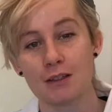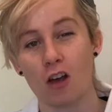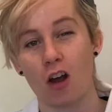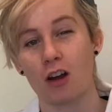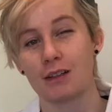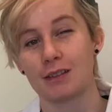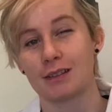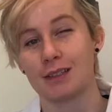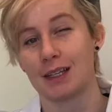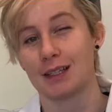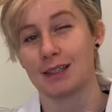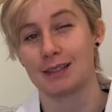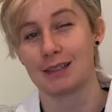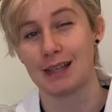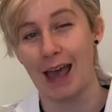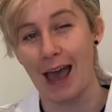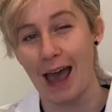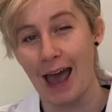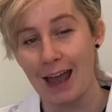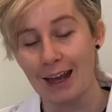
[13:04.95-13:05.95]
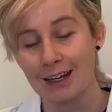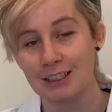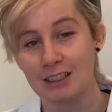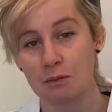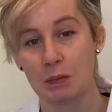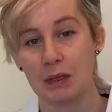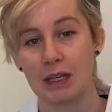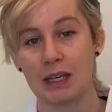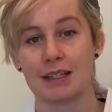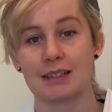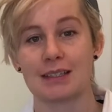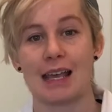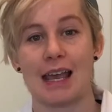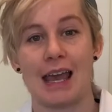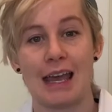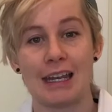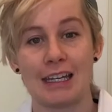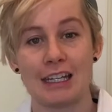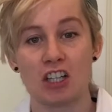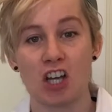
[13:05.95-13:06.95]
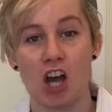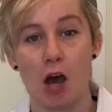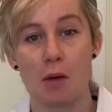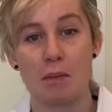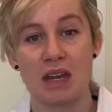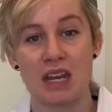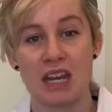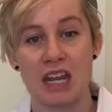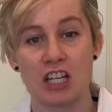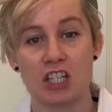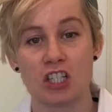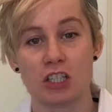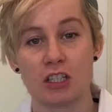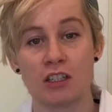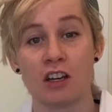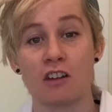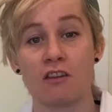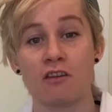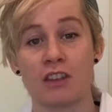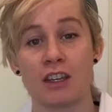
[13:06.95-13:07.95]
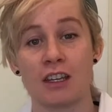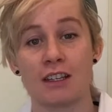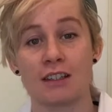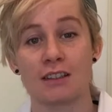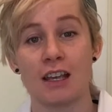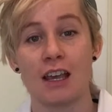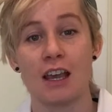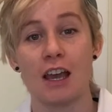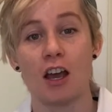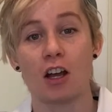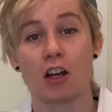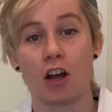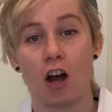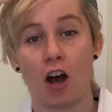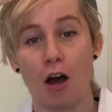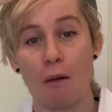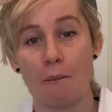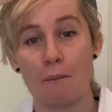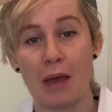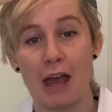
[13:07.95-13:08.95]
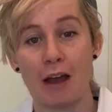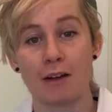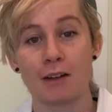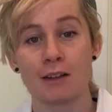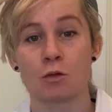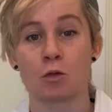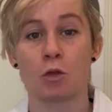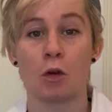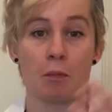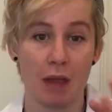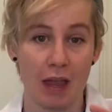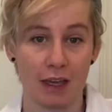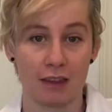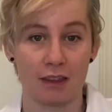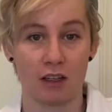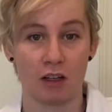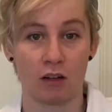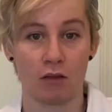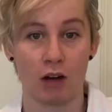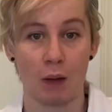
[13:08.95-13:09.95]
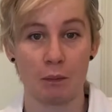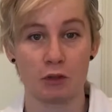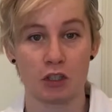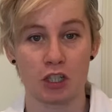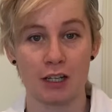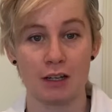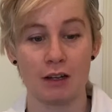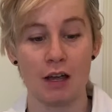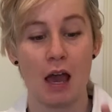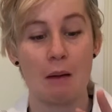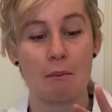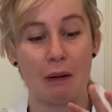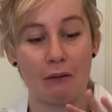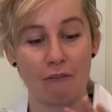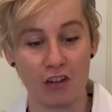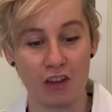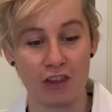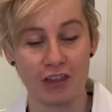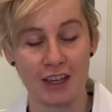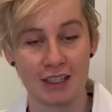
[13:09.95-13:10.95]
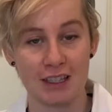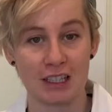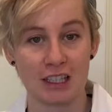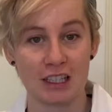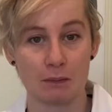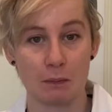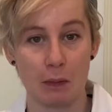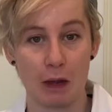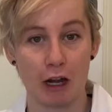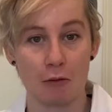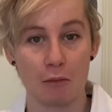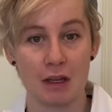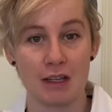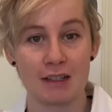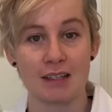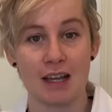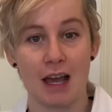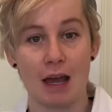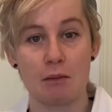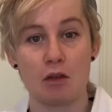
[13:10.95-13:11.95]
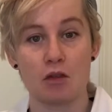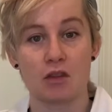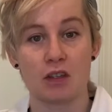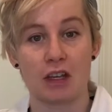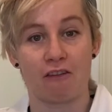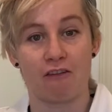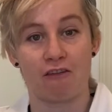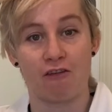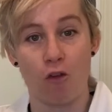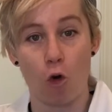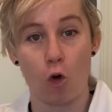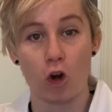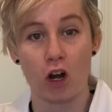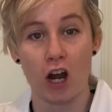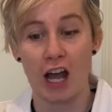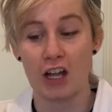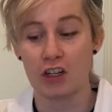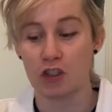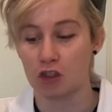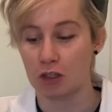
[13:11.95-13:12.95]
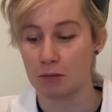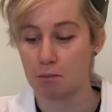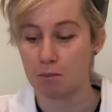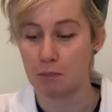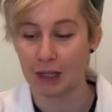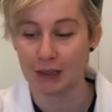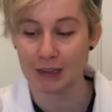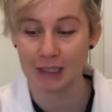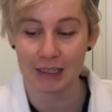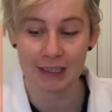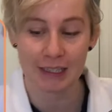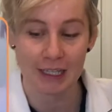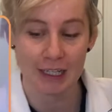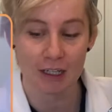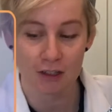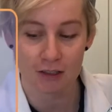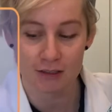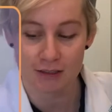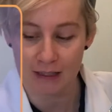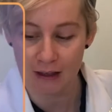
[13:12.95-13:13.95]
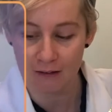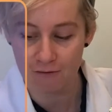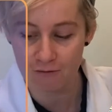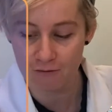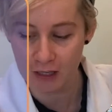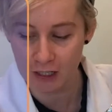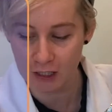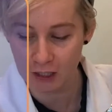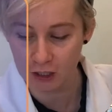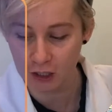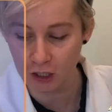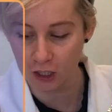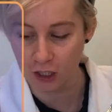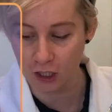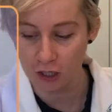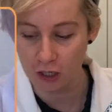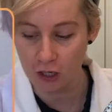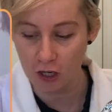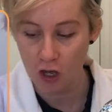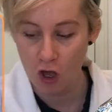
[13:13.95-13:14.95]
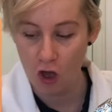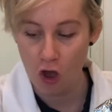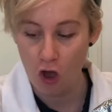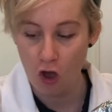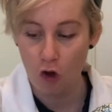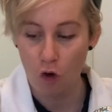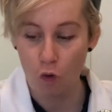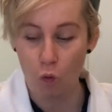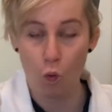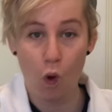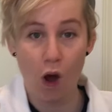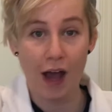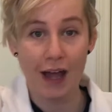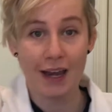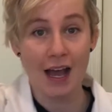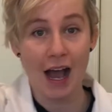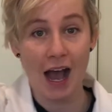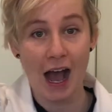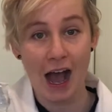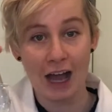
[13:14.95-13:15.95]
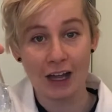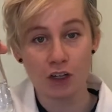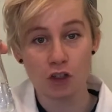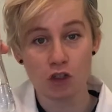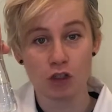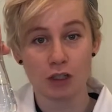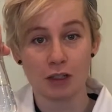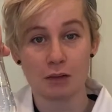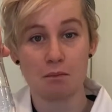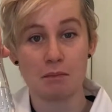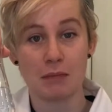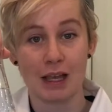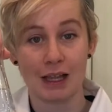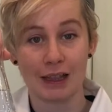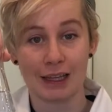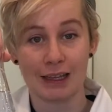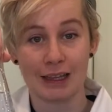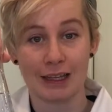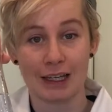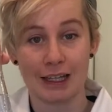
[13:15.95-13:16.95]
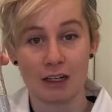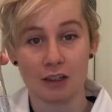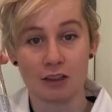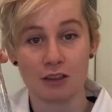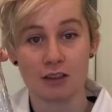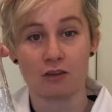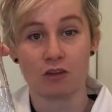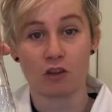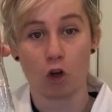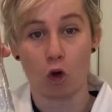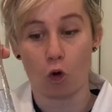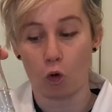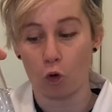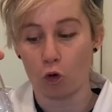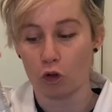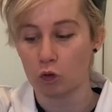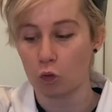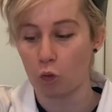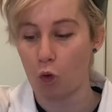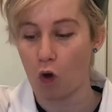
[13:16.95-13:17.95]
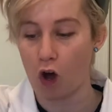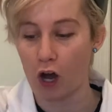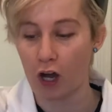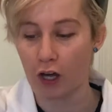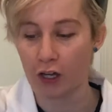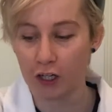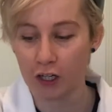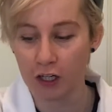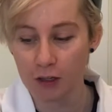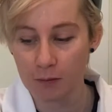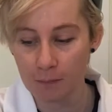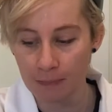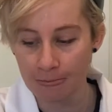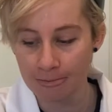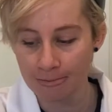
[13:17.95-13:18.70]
aren't exact because any combination of these compounds will make the eruption, but for this experiment, I'm using 400 milliliters of vinegar, 100 milliliters of cold water,